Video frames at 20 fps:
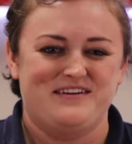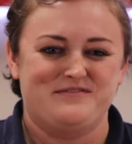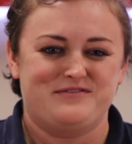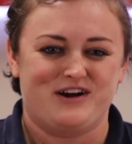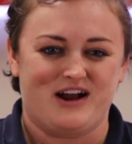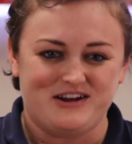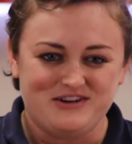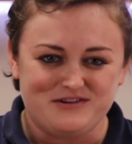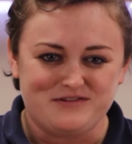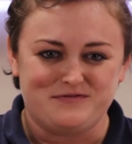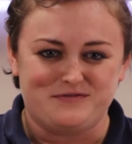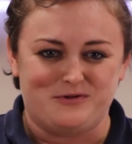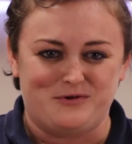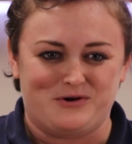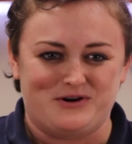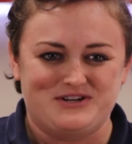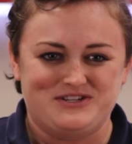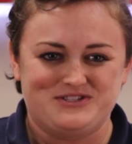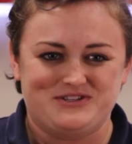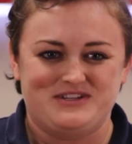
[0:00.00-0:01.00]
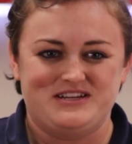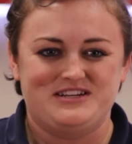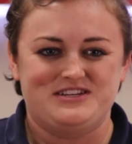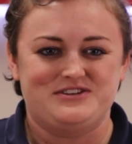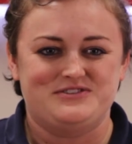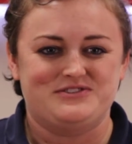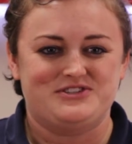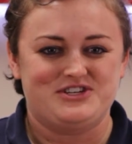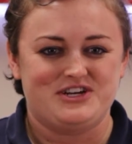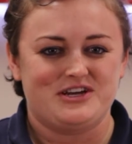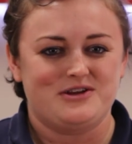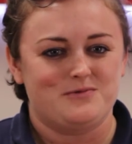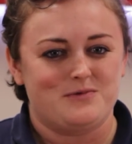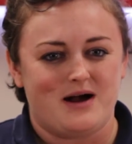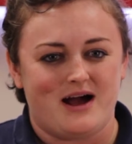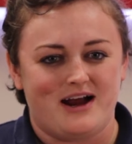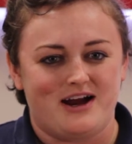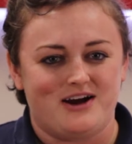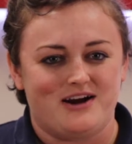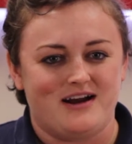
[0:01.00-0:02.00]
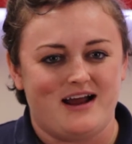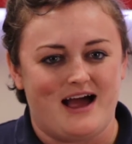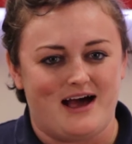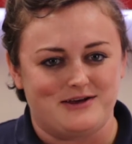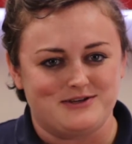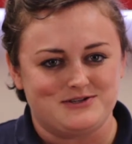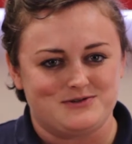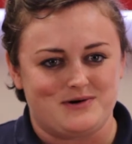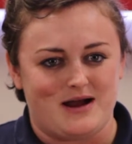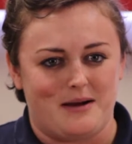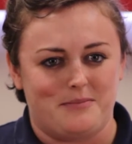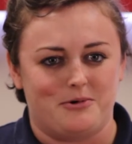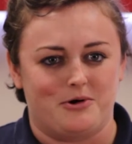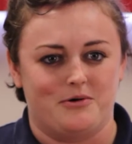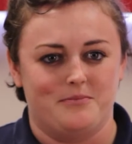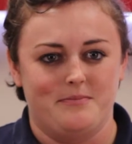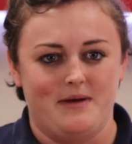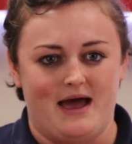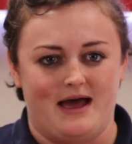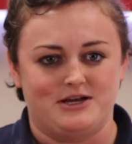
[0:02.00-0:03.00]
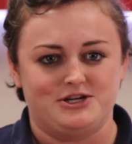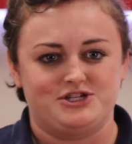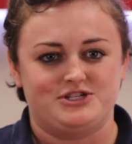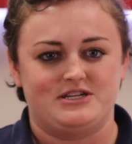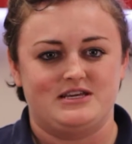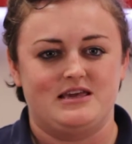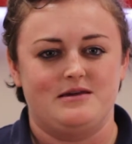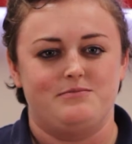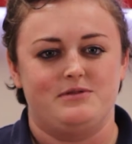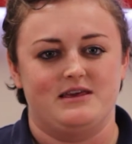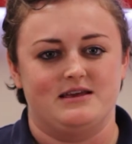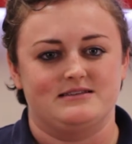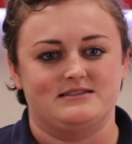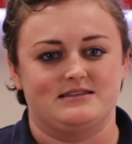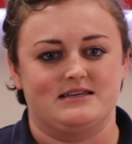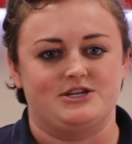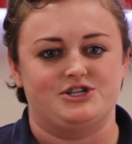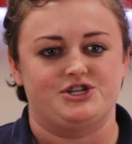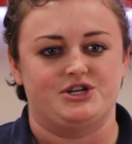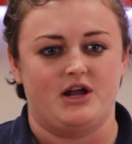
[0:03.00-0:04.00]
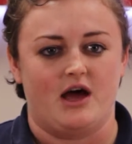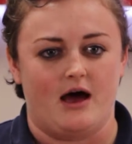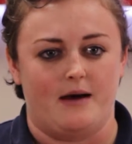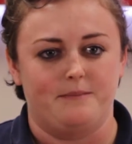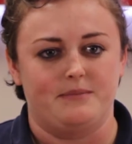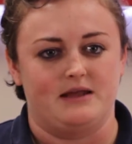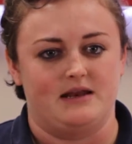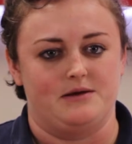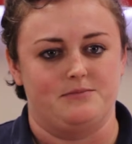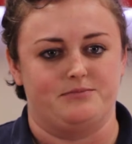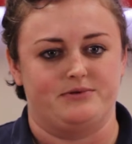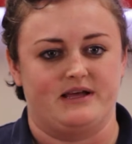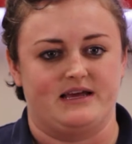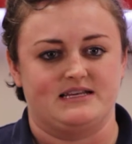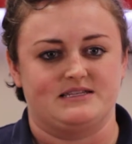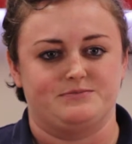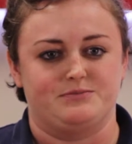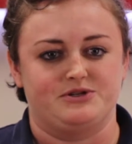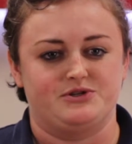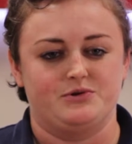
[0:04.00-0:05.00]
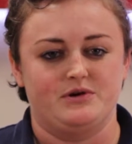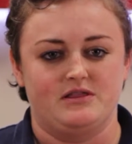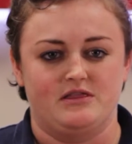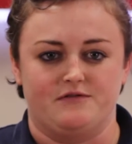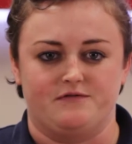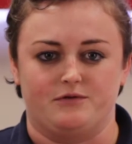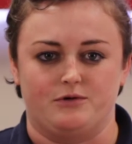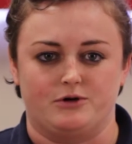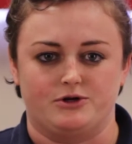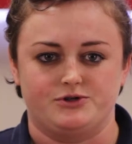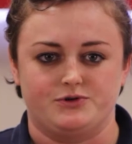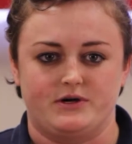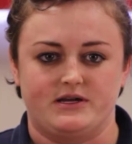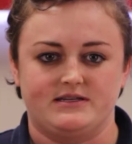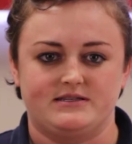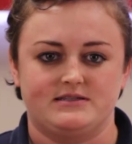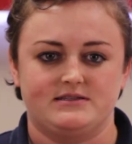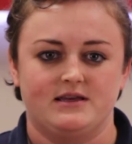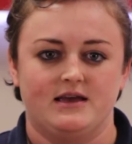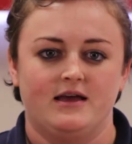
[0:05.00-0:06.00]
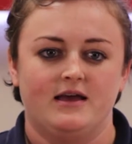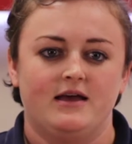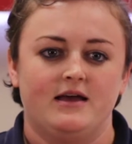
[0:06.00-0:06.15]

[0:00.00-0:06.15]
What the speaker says: For underfloors, you'll need to use chicken wire, house wrap, or mesh to keep the insulation up and in place between the floor joists.